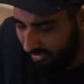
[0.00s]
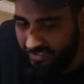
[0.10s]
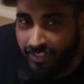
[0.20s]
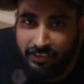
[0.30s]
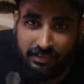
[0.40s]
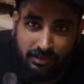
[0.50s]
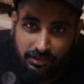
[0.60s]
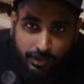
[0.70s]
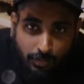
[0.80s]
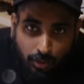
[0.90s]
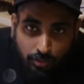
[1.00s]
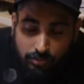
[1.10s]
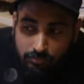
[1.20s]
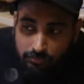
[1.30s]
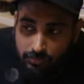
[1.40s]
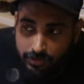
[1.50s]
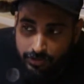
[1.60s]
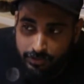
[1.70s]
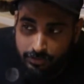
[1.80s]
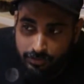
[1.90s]
yeah, the remote,
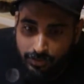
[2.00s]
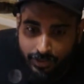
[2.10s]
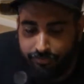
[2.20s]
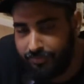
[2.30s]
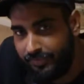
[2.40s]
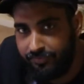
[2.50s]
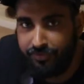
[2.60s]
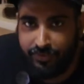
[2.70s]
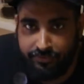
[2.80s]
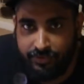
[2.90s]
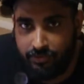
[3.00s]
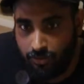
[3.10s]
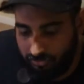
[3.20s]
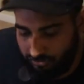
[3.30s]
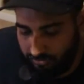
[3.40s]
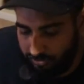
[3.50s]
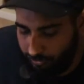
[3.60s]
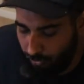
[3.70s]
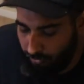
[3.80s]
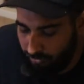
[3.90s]
I have a 50-50 thoughts on the
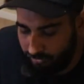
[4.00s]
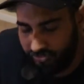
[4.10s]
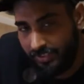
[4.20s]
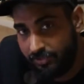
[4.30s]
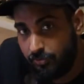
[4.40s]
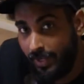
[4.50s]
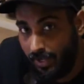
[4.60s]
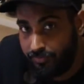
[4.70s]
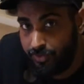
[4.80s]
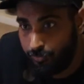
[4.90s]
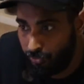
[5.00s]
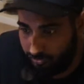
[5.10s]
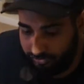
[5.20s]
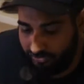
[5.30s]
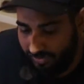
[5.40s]
remote. It's nice to have a remote, it's